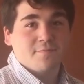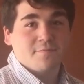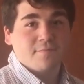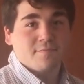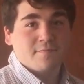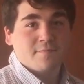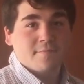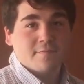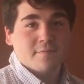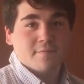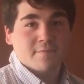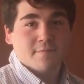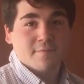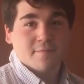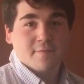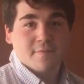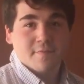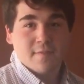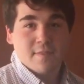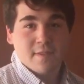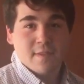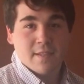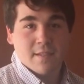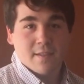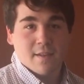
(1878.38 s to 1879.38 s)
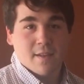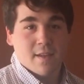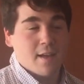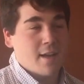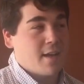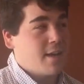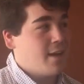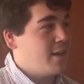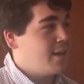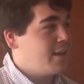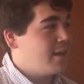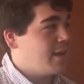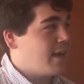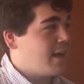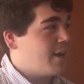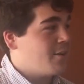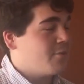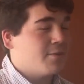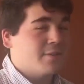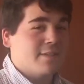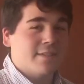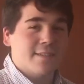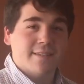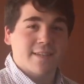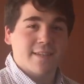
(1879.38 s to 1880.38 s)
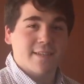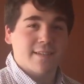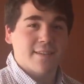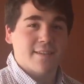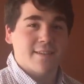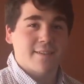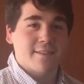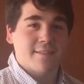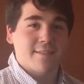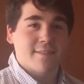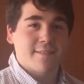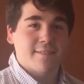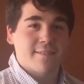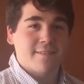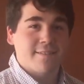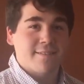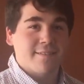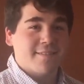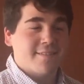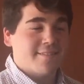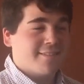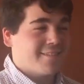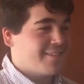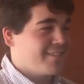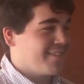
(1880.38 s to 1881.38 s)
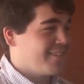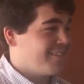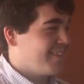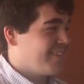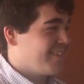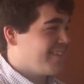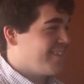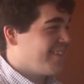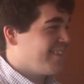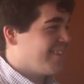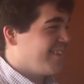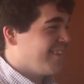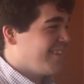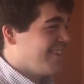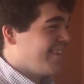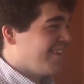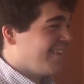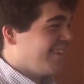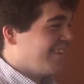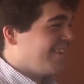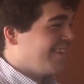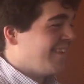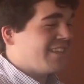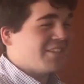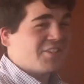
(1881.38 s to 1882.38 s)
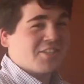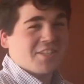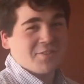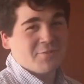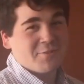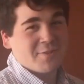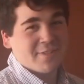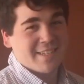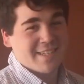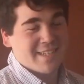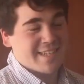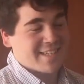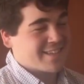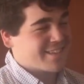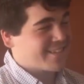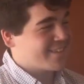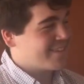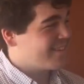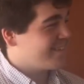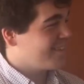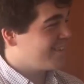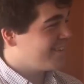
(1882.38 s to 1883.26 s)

some good moves? I wouldn't say that. Okay. And she wouldn't either.